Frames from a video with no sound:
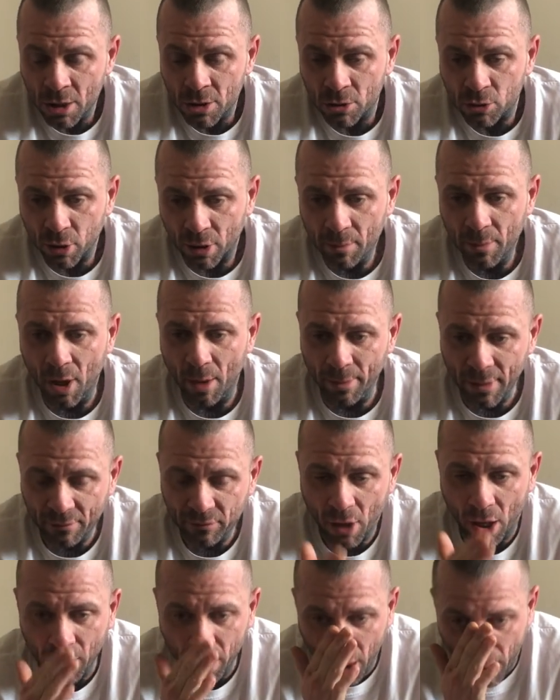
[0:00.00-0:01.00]
So at the moment, I've
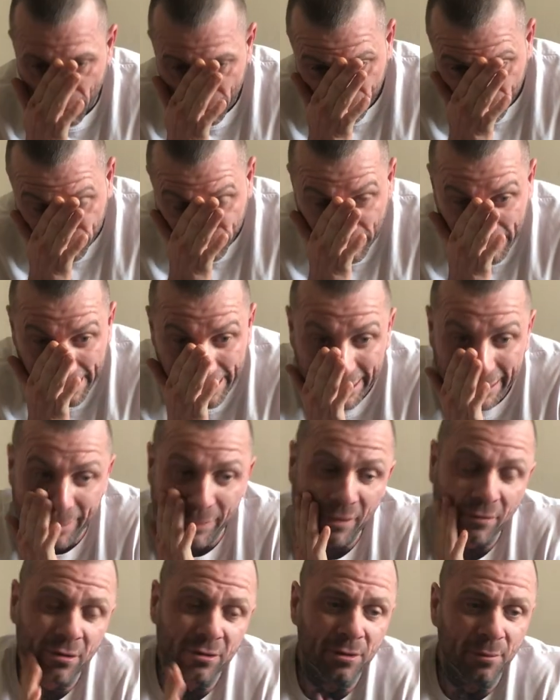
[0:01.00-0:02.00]
got a lot of,
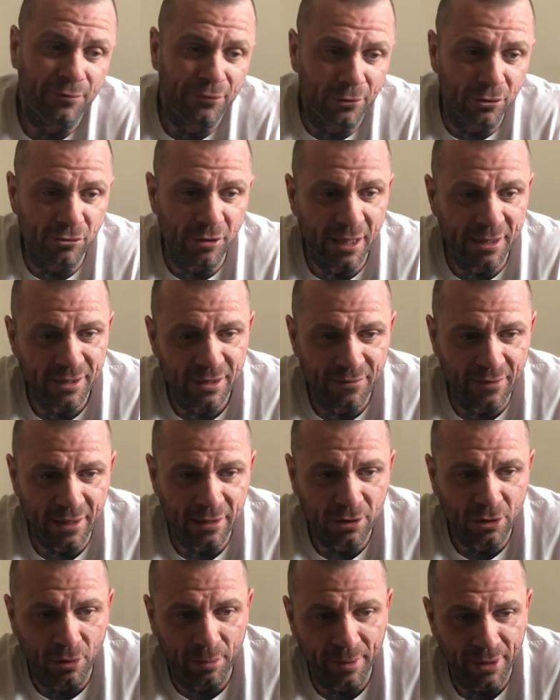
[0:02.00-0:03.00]
I've got some fundraising
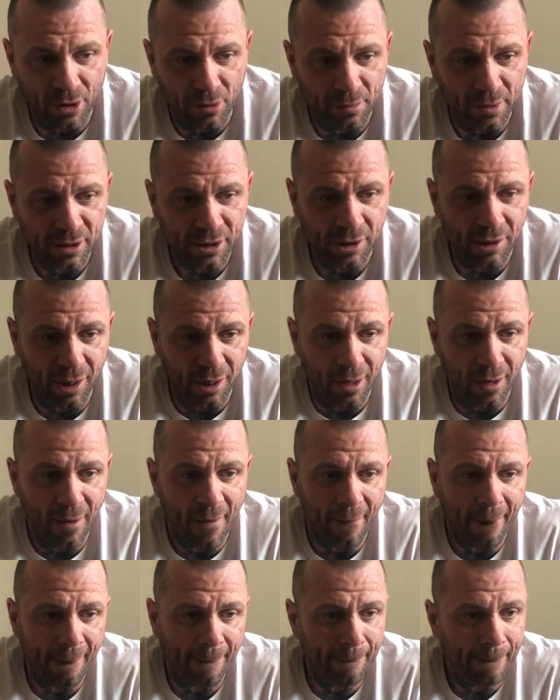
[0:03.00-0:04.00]
events coming up this
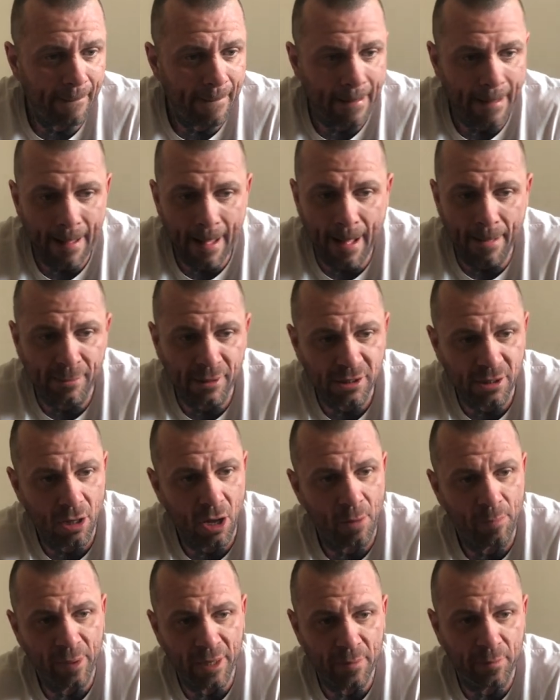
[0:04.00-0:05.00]
year. There's a
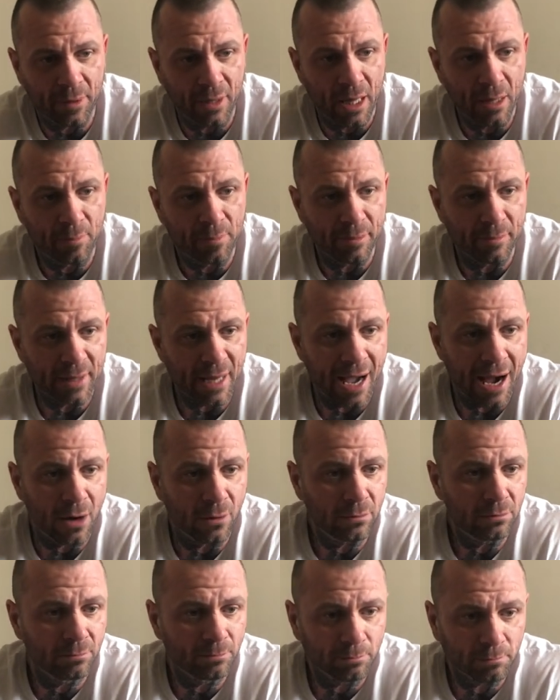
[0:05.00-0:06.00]
lot of people helping me
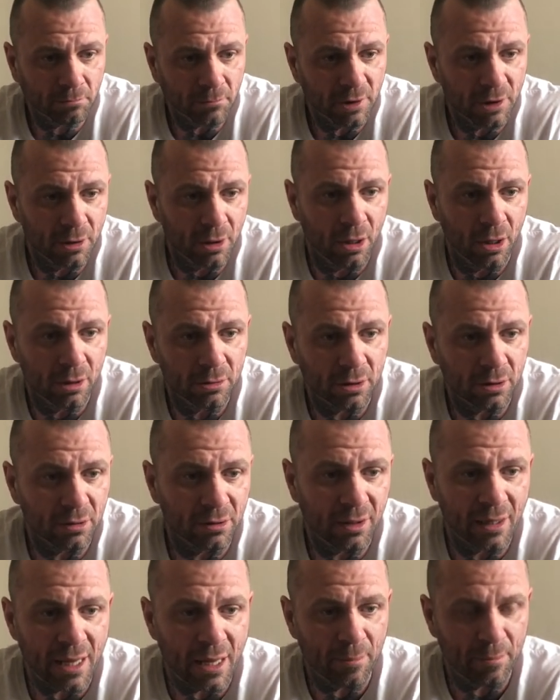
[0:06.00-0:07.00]
out, you know,
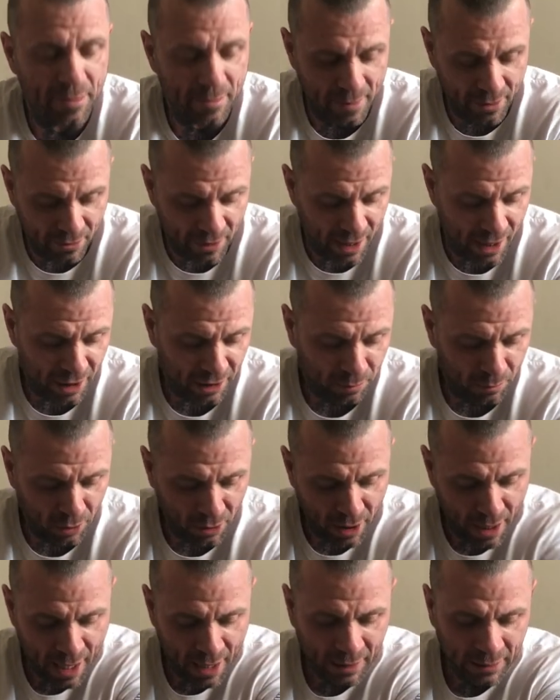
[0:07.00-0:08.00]
helping me raise
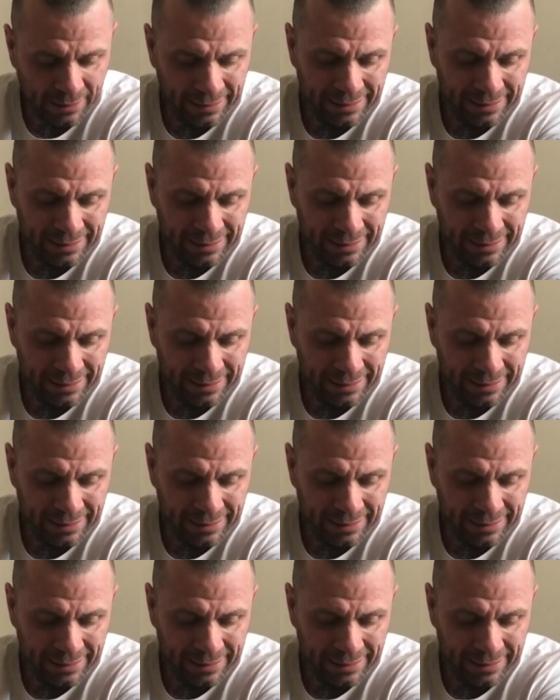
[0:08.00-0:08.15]
money.